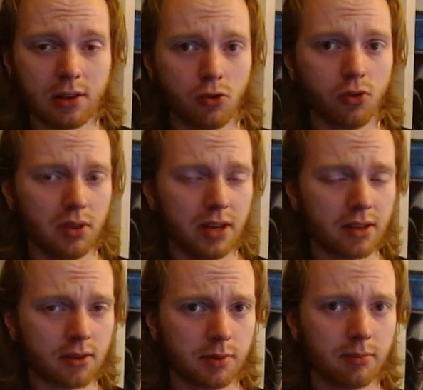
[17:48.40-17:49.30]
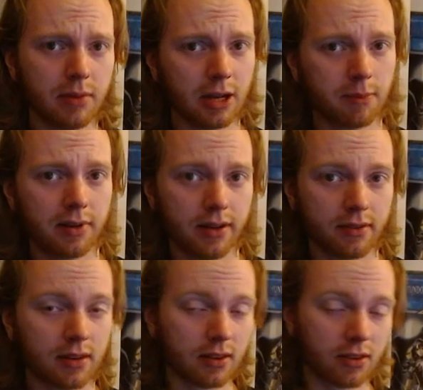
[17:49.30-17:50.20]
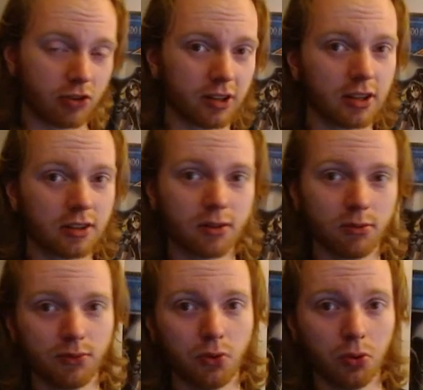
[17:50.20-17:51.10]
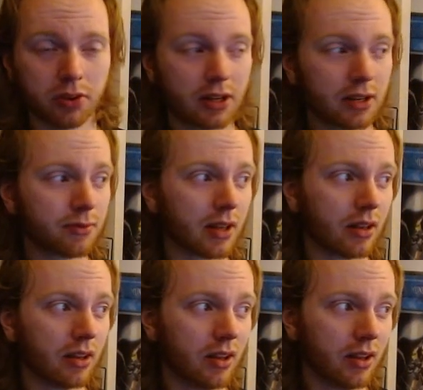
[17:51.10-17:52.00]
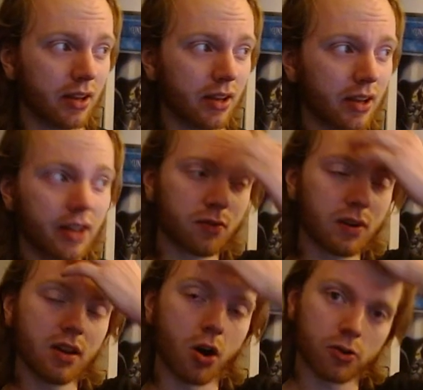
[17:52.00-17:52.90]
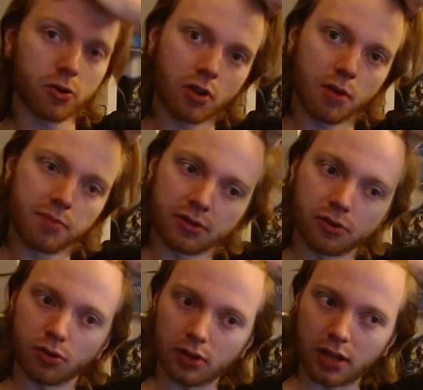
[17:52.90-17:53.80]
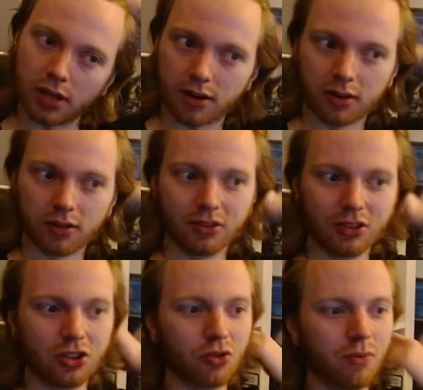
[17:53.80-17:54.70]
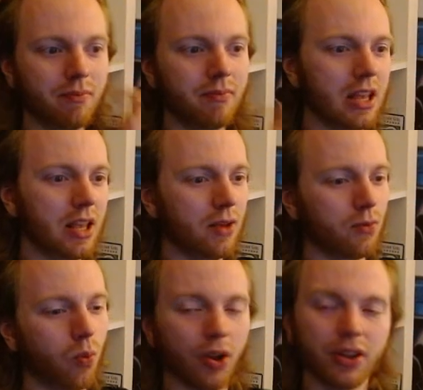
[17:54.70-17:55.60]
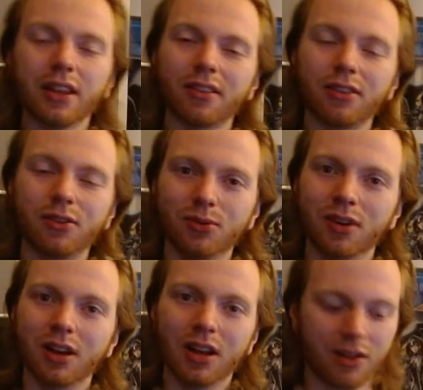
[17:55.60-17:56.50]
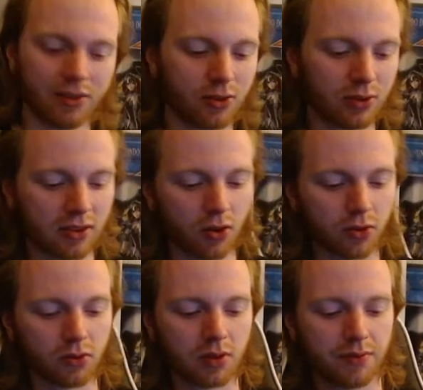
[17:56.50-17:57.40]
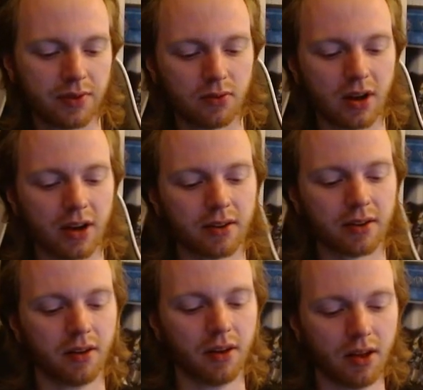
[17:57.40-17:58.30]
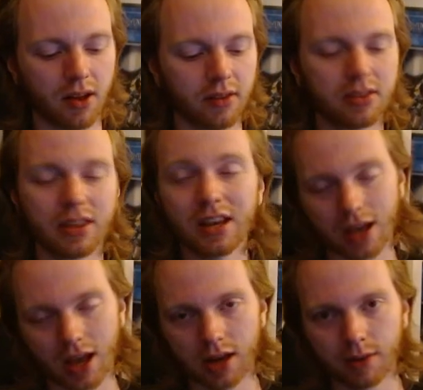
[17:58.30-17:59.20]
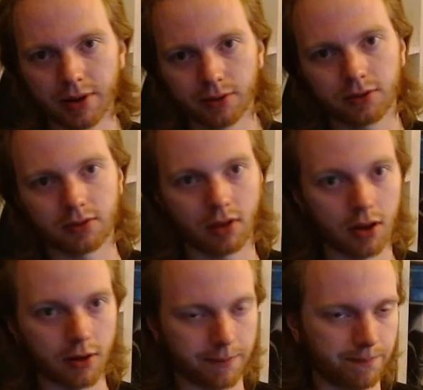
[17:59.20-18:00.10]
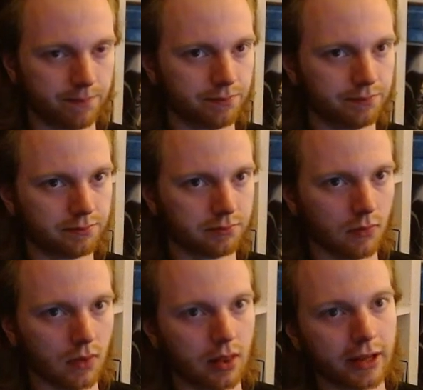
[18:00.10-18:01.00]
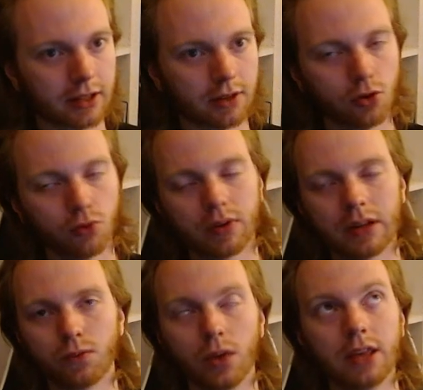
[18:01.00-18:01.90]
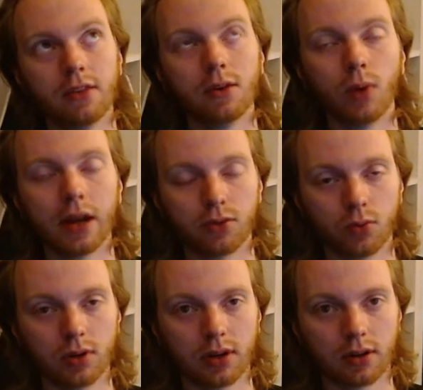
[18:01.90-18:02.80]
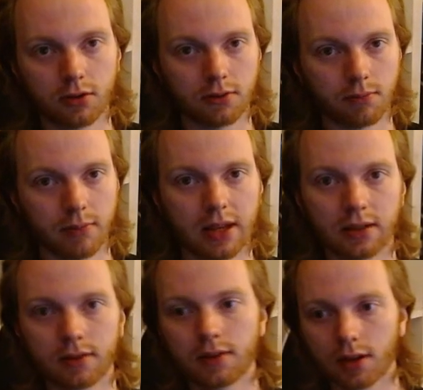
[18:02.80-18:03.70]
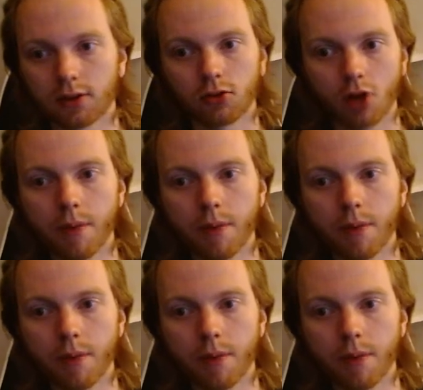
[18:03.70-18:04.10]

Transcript: link someone, make plays, and try to get their Revolt live, and it doesn't really hard stop their turn like you may want it to. So that's also something to kind of think ahead about. Like there's no really easy way to just make this deck stop,